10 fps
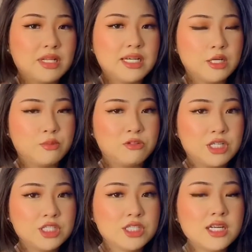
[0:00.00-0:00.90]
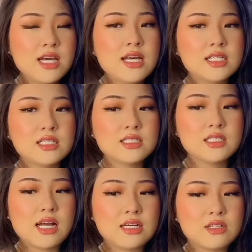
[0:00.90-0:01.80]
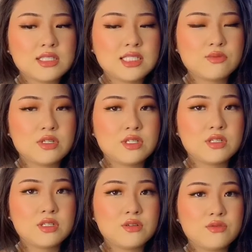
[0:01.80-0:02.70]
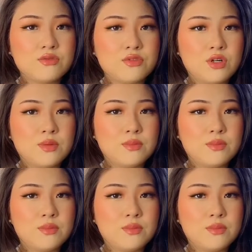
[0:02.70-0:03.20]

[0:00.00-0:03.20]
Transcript: hairbrush. I got this one from